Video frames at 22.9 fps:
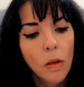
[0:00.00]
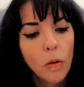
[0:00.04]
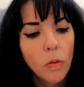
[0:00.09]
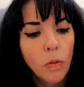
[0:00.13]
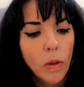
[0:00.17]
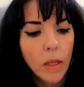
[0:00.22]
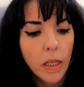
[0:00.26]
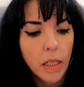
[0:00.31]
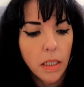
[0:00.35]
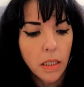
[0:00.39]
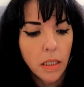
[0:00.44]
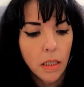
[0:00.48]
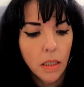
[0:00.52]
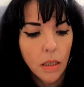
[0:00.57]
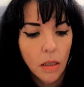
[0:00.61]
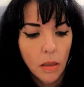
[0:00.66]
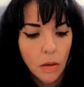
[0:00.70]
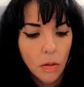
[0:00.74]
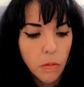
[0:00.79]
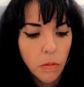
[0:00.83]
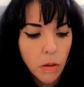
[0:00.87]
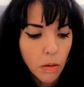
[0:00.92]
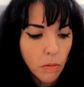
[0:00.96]
Right,
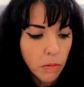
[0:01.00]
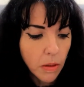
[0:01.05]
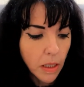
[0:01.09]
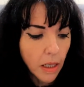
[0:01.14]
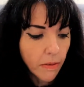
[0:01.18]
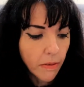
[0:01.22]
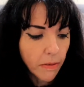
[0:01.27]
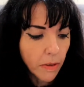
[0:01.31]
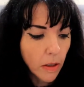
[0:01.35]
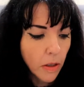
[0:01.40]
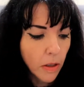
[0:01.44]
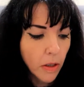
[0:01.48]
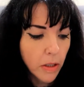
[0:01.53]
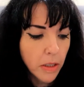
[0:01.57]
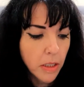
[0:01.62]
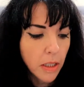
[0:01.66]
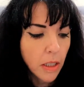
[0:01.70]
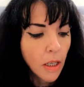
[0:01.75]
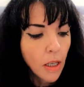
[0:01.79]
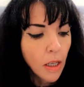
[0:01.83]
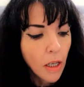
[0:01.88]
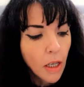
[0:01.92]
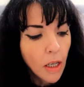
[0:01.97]
so we have
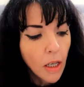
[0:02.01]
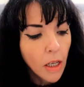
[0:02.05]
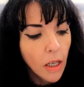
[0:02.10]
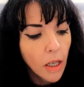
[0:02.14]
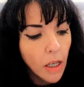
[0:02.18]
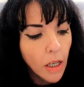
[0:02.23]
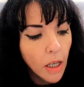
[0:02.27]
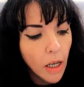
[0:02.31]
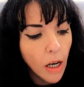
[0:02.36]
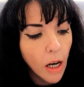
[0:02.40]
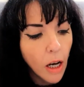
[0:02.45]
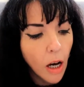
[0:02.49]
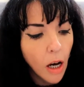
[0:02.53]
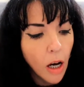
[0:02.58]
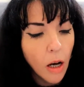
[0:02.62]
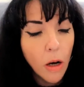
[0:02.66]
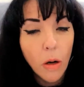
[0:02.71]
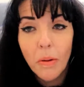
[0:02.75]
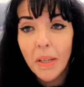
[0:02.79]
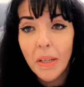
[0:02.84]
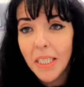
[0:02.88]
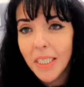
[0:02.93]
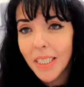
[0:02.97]
got,
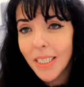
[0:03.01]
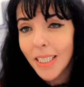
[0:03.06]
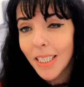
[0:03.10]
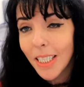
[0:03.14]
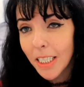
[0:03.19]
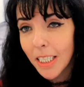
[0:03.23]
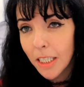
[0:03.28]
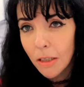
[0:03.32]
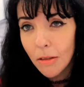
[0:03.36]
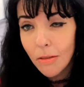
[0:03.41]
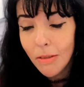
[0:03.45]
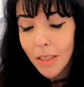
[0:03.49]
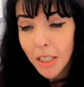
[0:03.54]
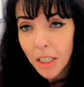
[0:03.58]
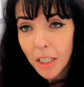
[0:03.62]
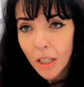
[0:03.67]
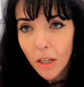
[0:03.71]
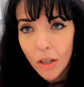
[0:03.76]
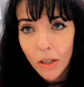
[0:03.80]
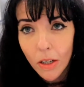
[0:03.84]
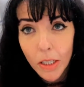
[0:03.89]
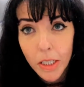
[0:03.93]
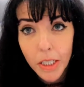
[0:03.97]
oh, it's the
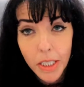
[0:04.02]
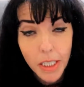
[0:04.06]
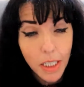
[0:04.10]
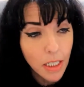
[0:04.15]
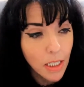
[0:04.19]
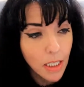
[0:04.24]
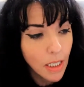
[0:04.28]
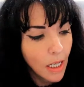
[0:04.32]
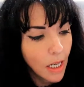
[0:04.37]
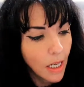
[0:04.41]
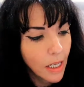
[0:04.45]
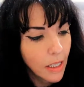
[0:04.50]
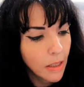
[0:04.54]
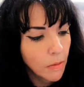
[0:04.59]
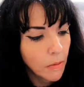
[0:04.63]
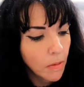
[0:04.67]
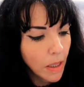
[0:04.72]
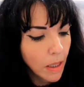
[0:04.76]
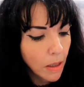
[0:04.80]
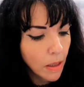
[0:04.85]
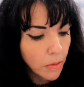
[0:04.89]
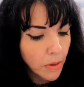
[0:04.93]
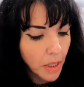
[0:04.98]
unicorn design.
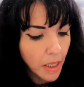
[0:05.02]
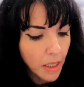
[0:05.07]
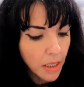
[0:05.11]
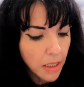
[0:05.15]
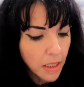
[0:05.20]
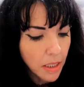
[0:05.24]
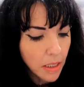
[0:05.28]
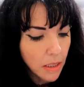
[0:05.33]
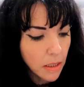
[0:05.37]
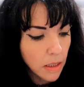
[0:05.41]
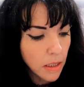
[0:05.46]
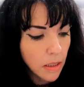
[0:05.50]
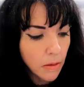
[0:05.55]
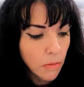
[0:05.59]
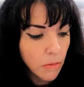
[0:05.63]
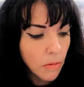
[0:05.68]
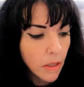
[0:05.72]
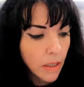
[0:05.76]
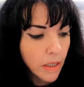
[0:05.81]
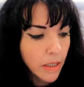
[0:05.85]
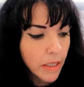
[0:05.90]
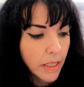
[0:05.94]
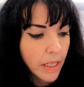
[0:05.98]
Wow, that's just
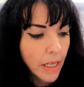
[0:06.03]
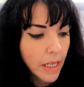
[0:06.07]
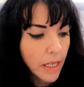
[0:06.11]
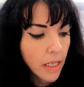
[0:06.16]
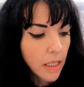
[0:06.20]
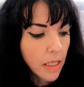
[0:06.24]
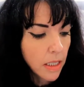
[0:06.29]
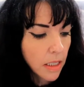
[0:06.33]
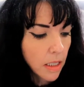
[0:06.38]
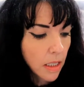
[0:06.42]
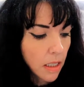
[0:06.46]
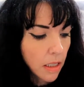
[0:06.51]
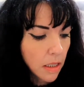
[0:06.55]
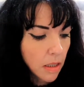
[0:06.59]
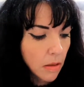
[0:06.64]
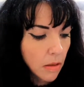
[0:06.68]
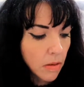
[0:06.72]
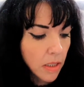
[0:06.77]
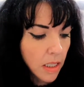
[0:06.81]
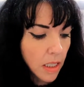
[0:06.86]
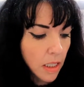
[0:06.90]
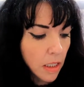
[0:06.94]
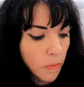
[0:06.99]
really nice. So
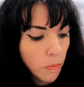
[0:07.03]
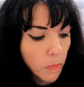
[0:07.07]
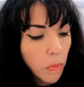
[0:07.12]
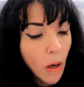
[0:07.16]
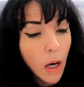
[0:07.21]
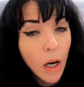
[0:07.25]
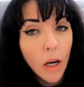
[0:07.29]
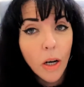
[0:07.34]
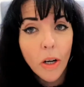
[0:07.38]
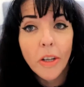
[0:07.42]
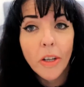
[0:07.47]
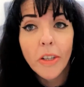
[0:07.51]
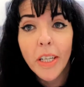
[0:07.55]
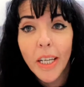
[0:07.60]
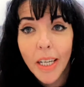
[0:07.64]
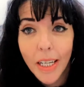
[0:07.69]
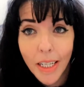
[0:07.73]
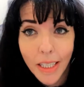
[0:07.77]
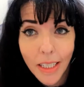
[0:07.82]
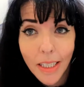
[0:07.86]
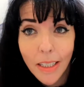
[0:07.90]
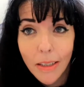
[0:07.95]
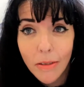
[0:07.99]
it says born
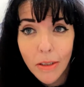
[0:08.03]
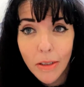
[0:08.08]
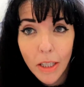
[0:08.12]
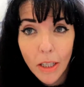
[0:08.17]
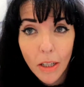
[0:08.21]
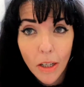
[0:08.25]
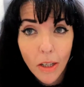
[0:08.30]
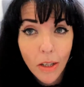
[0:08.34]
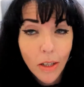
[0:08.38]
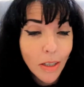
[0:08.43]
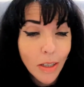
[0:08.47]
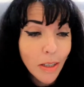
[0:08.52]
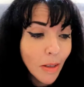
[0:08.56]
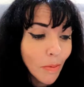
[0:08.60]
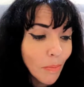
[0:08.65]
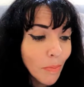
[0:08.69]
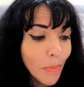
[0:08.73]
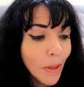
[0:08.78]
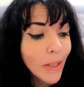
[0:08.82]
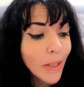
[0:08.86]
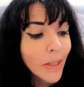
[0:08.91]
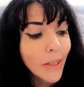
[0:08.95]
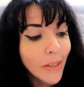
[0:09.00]
a unicorn,
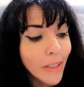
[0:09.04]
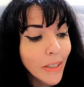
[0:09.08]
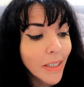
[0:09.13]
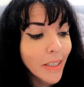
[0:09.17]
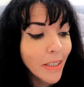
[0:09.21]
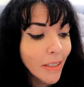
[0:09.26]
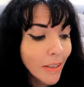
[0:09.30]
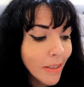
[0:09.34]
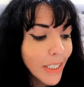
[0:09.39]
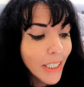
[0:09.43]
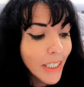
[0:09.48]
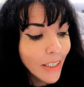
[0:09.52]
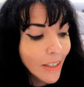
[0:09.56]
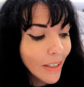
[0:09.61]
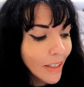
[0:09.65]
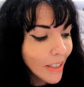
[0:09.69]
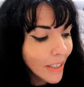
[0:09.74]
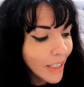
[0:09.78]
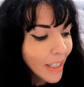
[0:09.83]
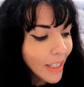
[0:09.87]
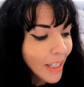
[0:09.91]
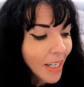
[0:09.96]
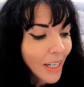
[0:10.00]
born
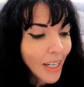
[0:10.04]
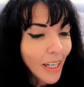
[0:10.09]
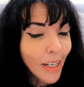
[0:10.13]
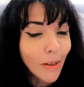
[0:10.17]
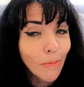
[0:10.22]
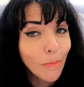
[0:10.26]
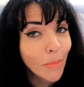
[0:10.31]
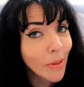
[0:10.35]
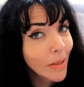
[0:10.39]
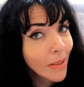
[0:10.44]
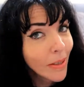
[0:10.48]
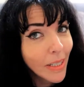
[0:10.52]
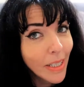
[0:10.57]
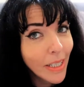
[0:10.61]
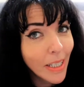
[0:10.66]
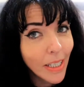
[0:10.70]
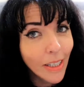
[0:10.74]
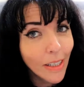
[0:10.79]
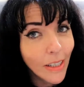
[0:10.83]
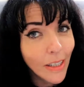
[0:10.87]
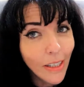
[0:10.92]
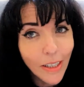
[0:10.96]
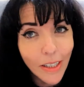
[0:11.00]
unicorn. Pretty
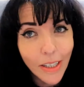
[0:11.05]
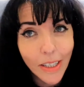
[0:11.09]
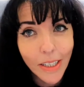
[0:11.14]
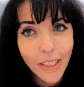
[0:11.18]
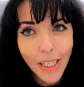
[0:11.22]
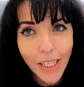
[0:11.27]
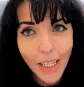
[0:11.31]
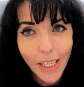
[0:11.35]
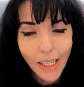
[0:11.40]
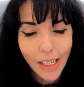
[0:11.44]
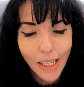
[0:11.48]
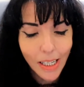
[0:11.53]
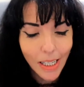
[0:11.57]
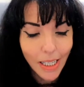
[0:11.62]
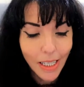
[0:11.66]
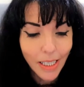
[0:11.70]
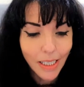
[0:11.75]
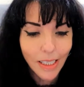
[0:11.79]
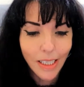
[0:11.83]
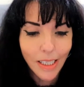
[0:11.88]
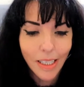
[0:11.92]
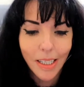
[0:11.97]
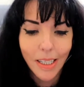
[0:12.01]
good, I
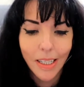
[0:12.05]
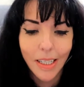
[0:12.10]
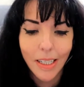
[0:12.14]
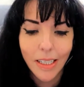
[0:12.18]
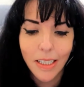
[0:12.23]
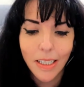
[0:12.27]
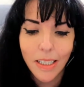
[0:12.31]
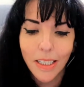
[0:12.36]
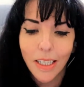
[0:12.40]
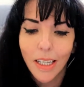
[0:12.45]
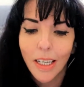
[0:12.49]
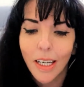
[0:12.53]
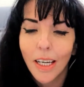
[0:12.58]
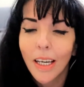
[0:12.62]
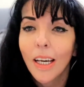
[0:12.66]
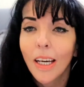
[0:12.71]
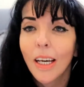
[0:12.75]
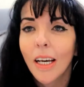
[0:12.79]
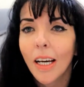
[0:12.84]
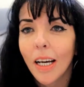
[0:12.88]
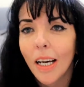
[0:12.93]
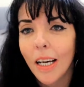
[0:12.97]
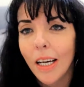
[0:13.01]
like that.
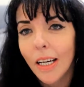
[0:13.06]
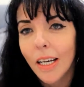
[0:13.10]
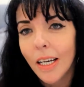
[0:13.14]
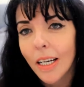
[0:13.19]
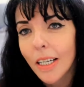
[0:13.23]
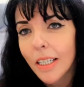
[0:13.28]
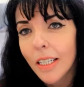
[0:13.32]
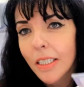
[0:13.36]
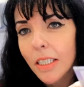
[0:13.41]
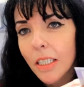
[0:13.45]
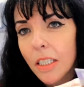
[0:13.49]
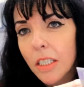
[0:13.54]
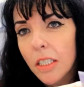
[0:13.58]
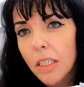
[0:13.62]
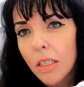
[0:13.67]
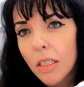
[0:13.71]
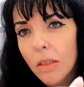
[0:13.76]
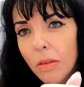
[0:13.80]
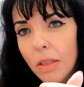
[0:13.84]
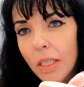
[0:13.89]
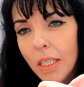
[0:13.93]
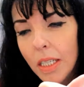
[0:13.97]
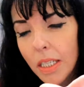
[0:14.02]
And
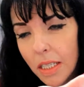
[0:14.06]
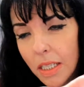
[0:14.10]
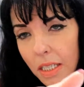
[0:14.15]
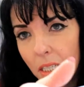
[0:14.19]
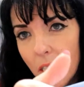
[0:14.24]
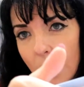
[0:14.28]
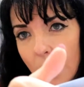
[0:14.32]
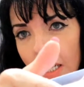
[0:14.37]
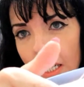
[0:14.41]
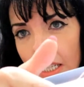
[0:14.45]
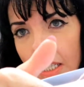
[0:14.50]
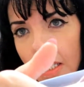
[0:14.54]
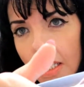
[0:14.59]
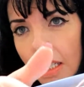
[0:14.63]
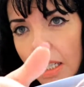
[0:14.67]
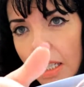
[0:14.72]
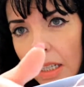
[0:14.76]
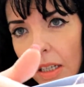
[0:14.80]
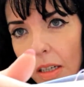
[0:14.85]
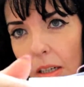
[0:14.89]
so this is the